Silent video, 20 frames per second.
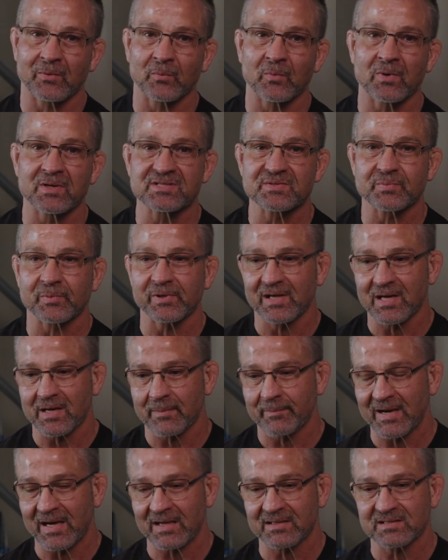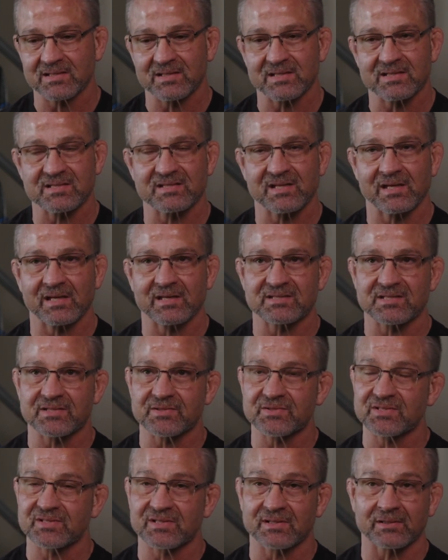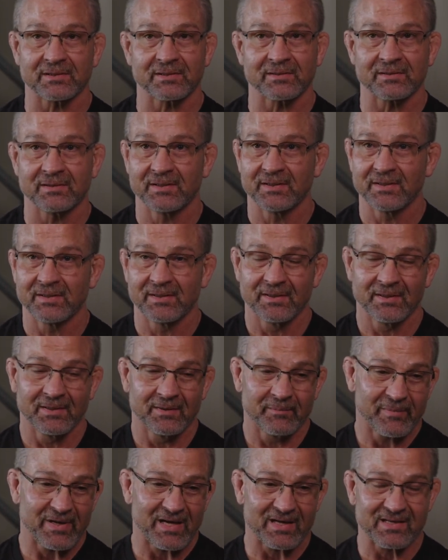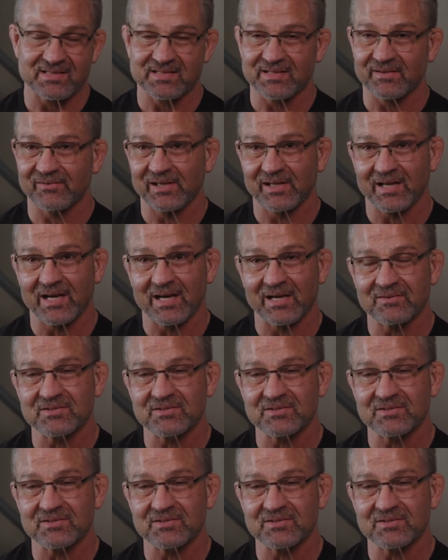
once we got back to the States, this was back in 79,